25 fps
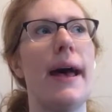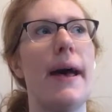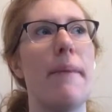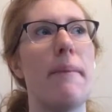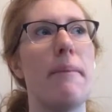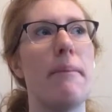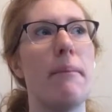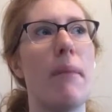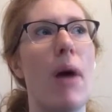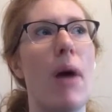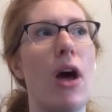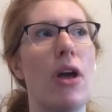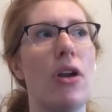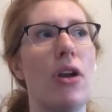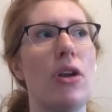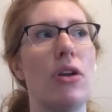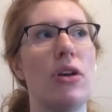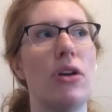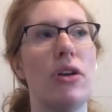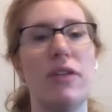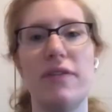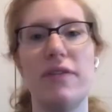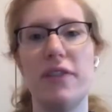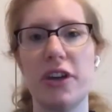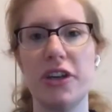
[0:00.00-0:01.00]
model
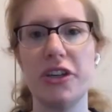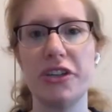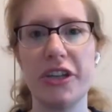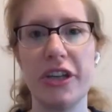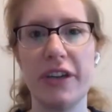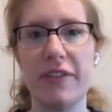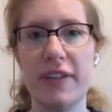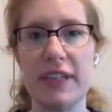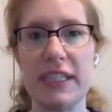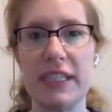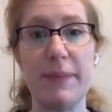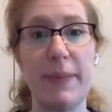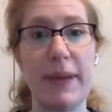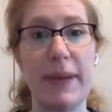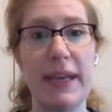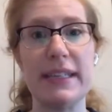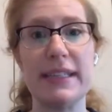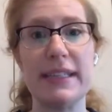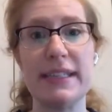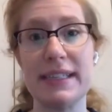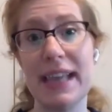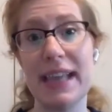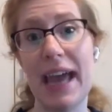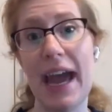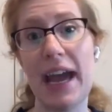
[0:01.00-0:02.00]
or version of a space
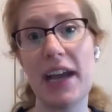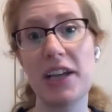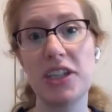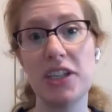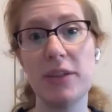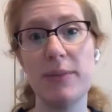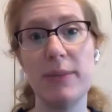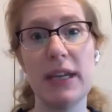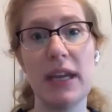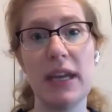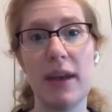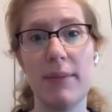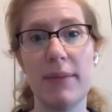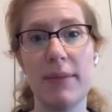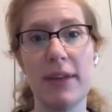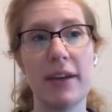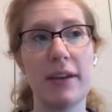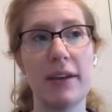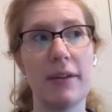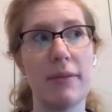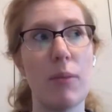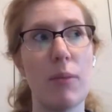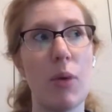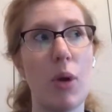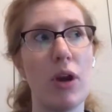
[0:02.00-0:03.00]
is actually becoming
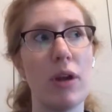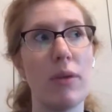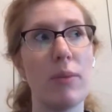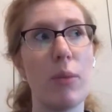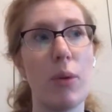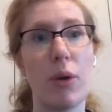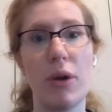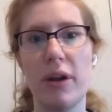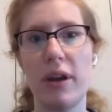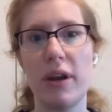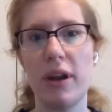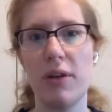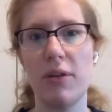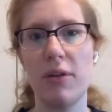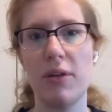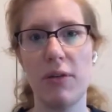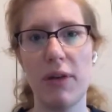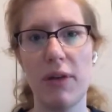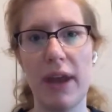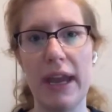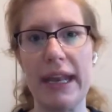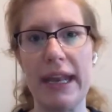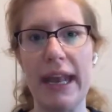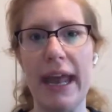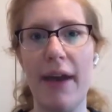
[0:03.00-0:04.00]
more important
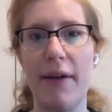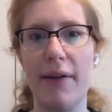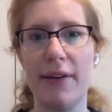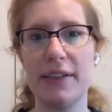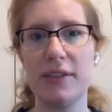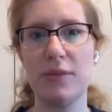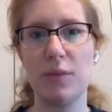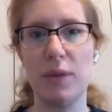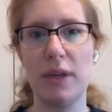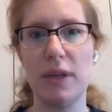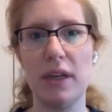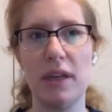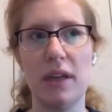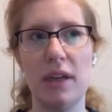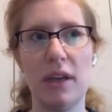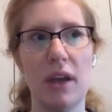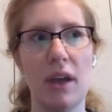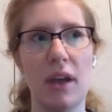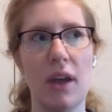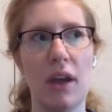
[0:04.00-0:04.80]
right now as we